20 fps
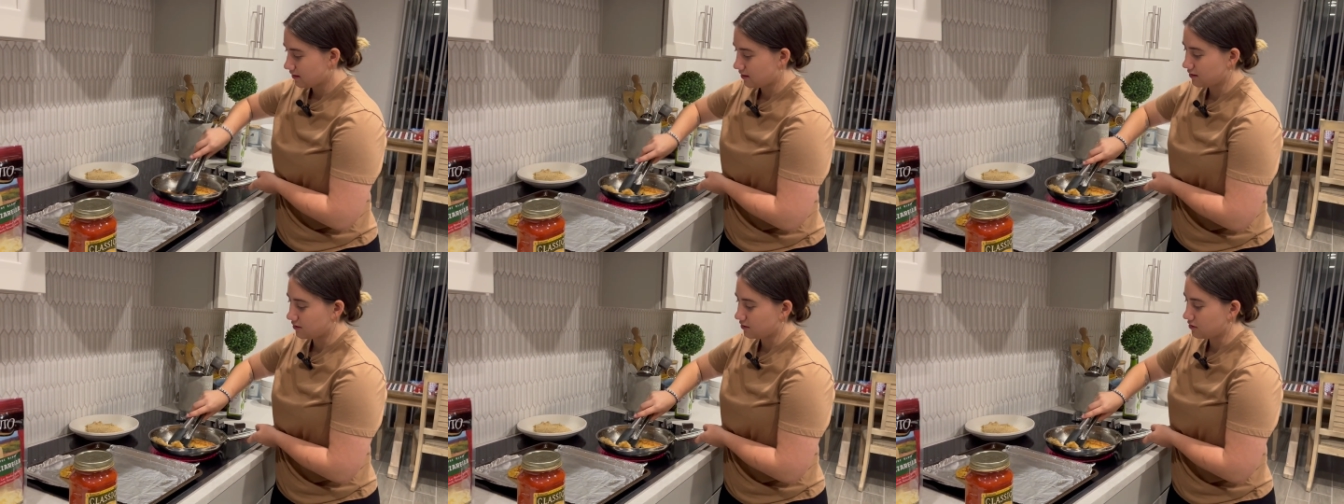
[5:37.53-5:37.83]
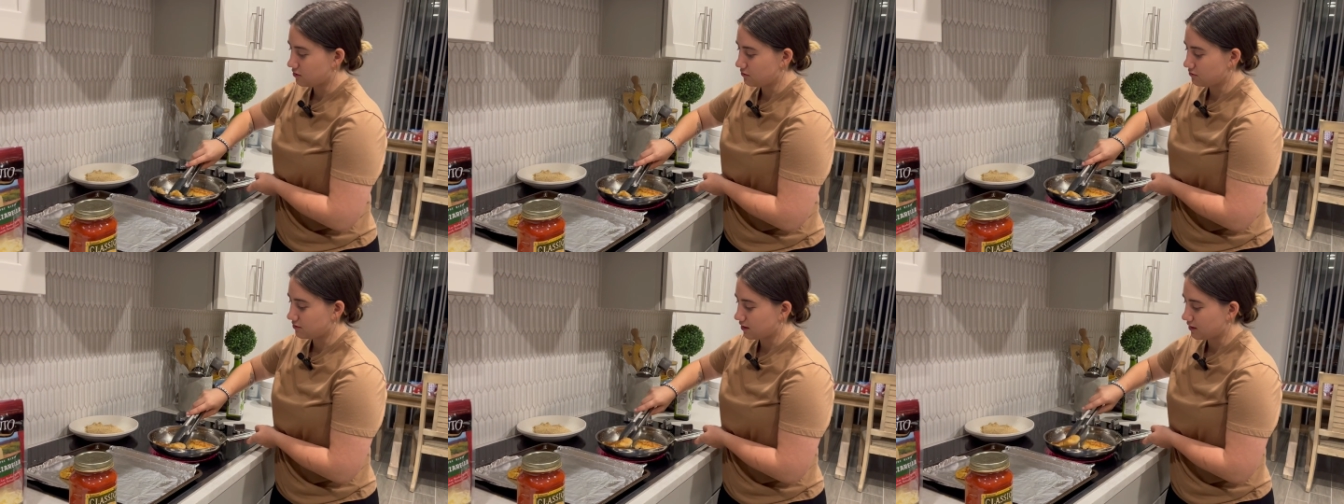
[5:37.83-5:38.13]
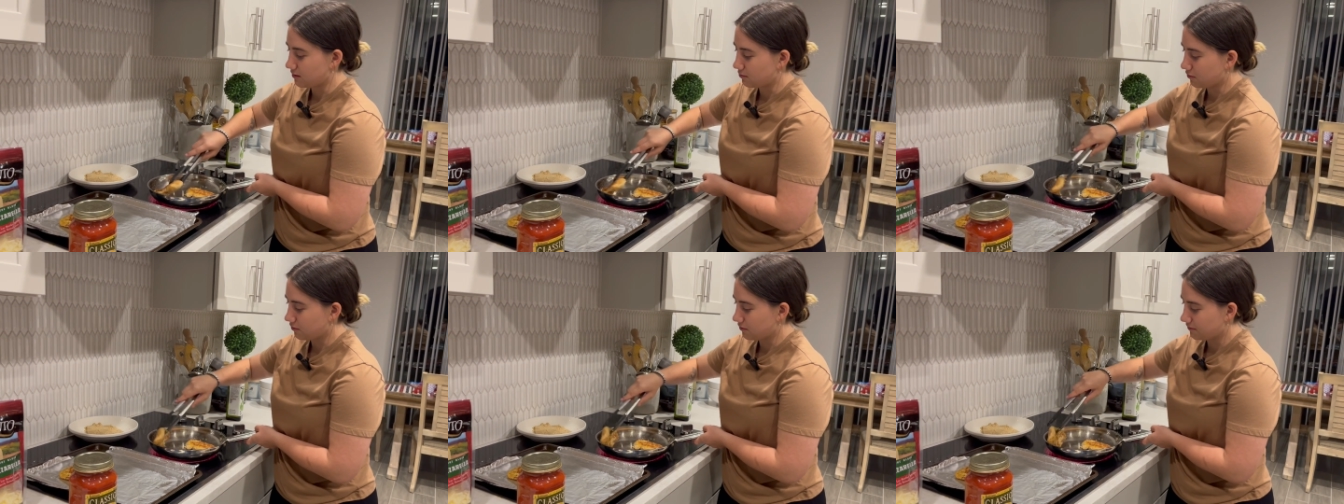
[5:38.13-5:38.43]
And a cute
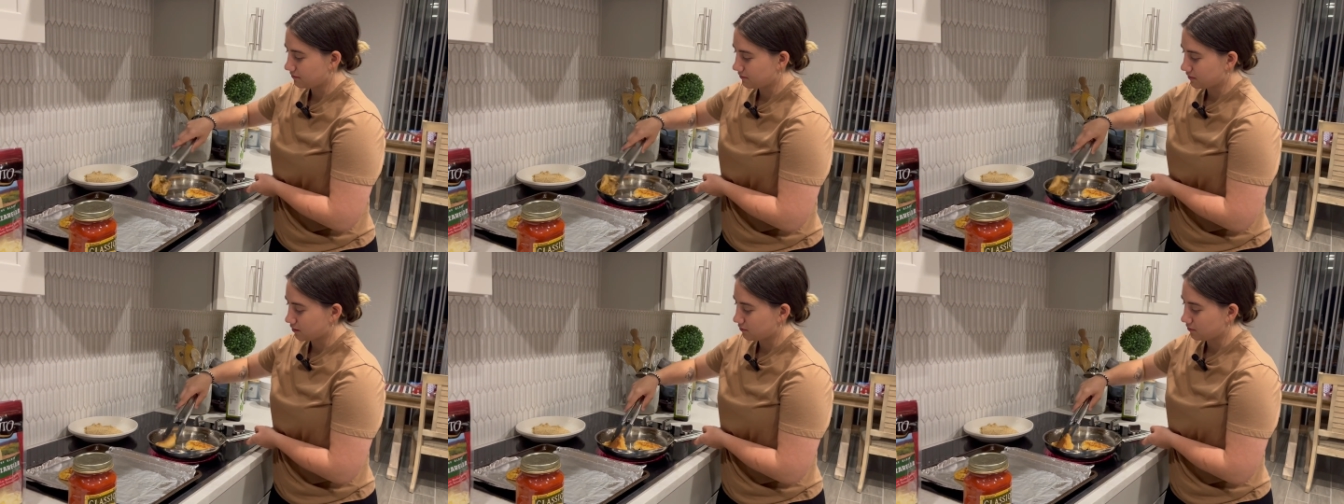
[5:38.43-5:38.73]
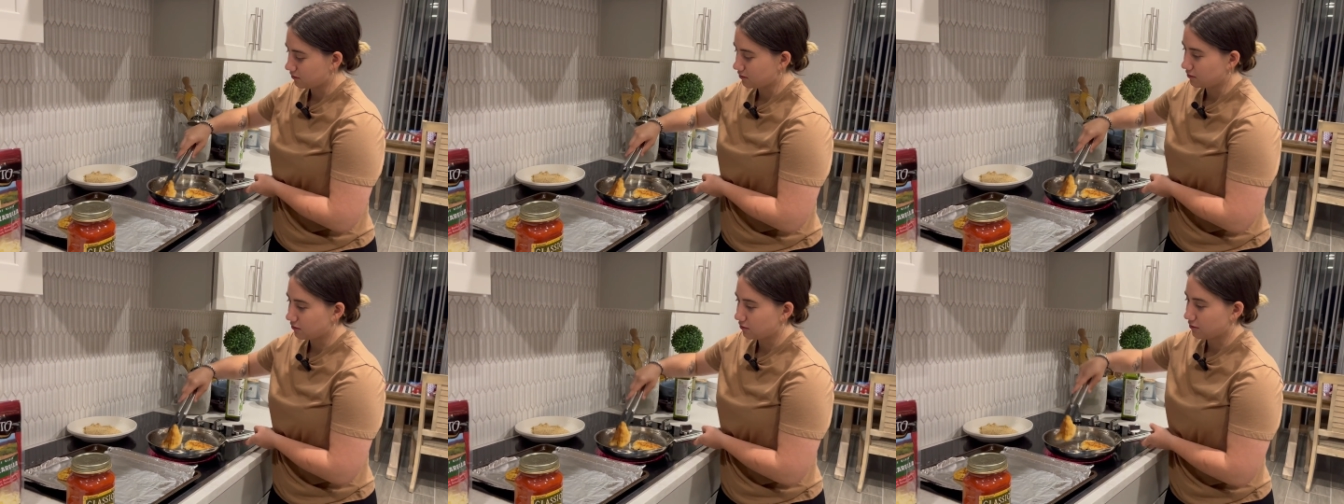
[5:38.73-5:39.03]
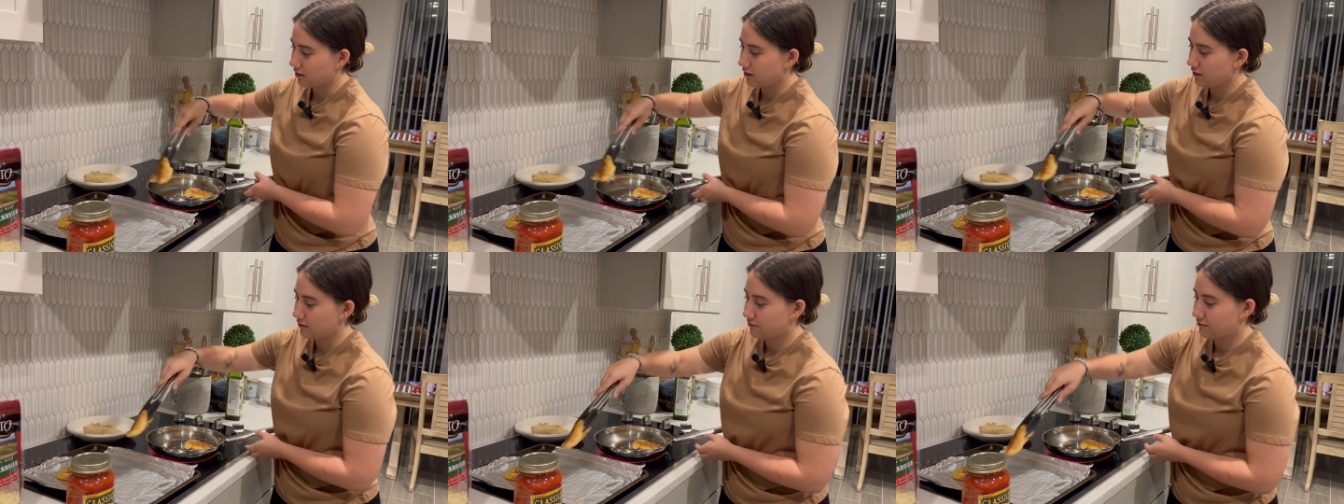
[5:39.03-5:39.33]
table that would go
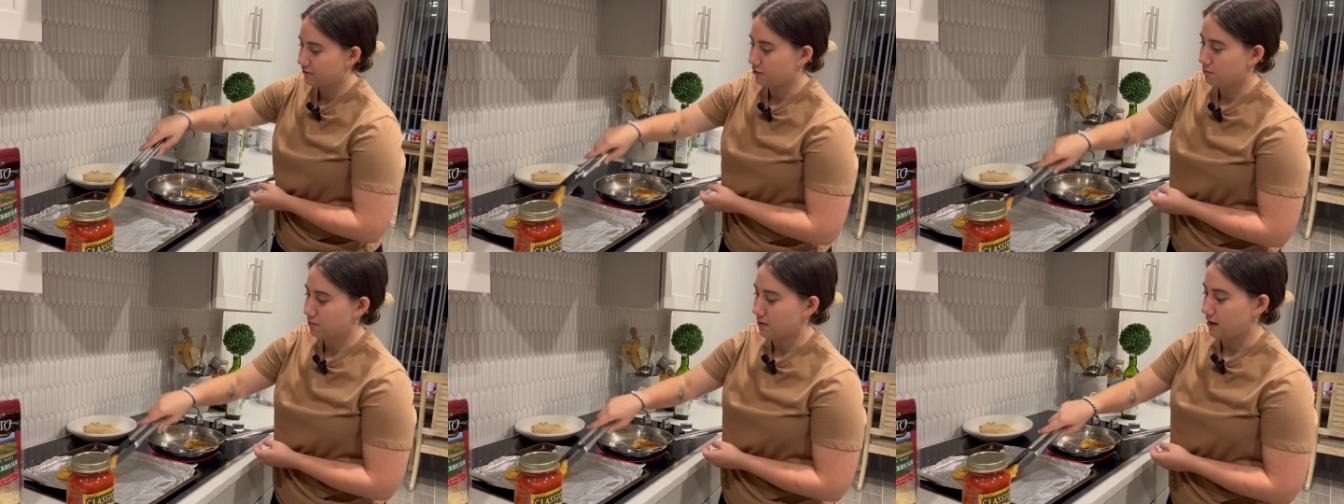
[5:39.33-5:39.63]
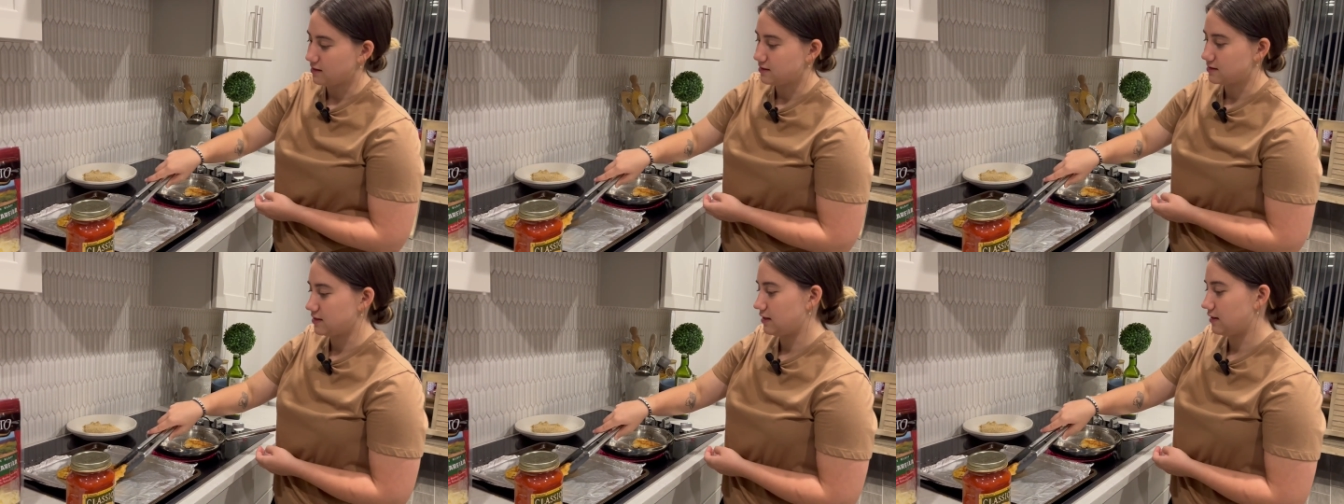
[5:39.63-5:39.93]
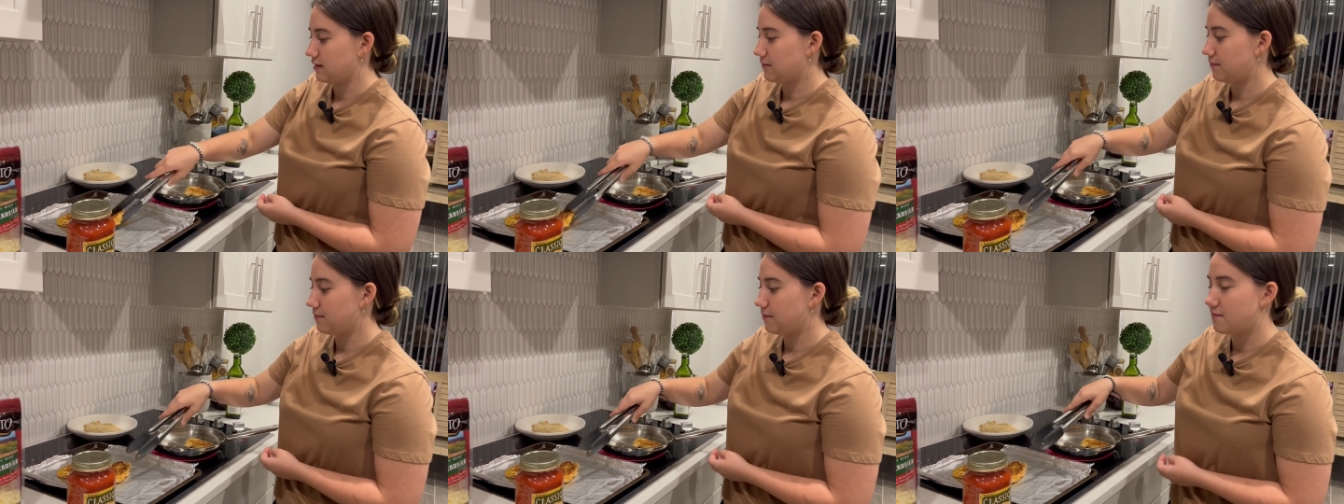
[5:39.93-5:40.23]
great for
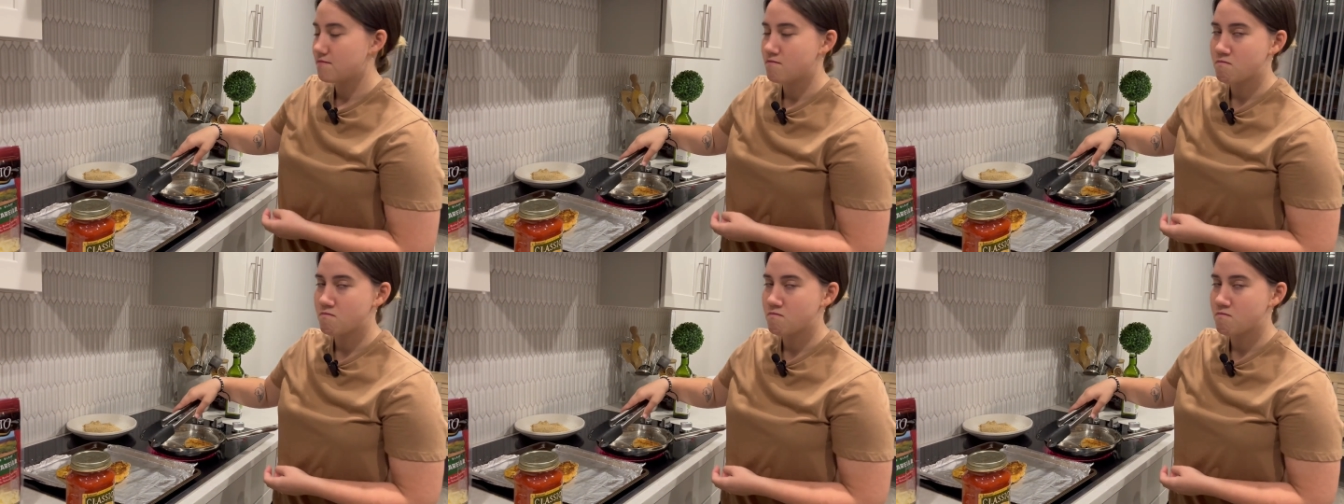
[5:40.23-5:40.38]
painting.